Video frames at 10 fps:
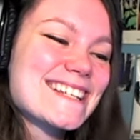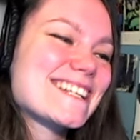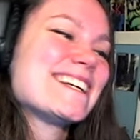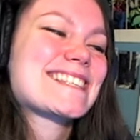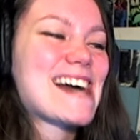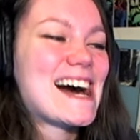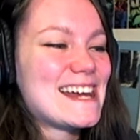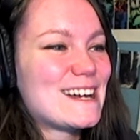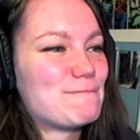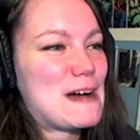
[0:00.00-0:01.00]
She's
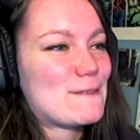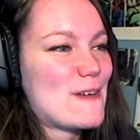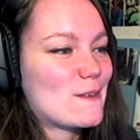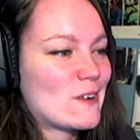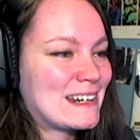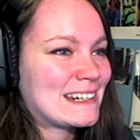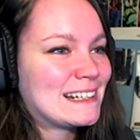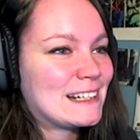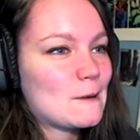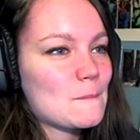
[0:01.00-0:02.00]
kind of my favorite.
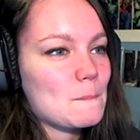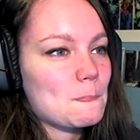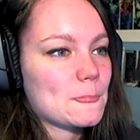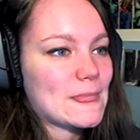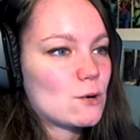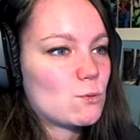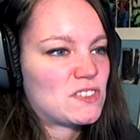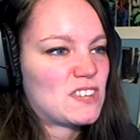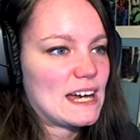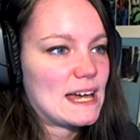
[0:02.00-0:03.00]

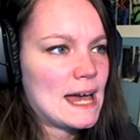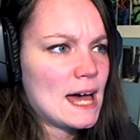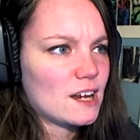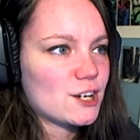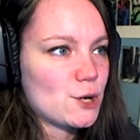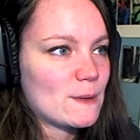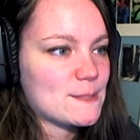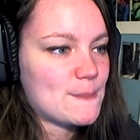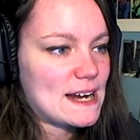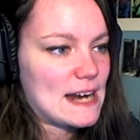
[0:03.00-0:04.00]
What the hell are
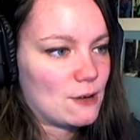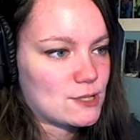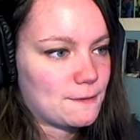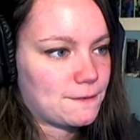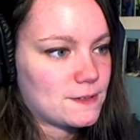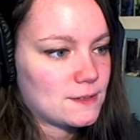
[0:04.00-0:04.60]
humans made out of?